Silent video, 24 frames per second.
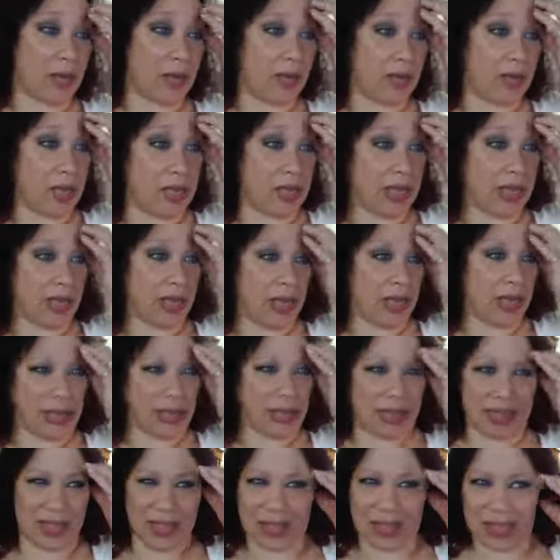Okay,
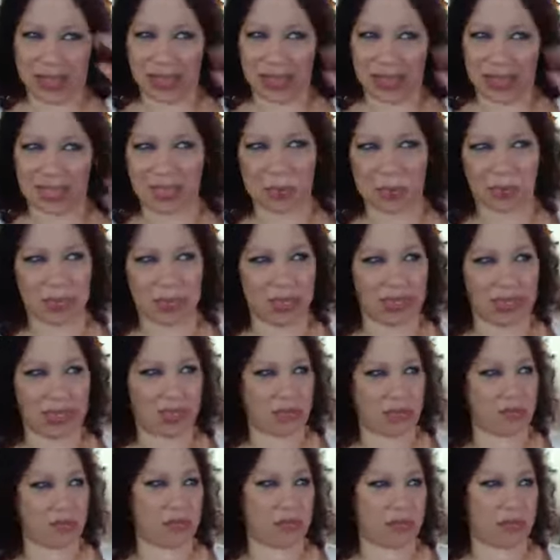I think that's pretty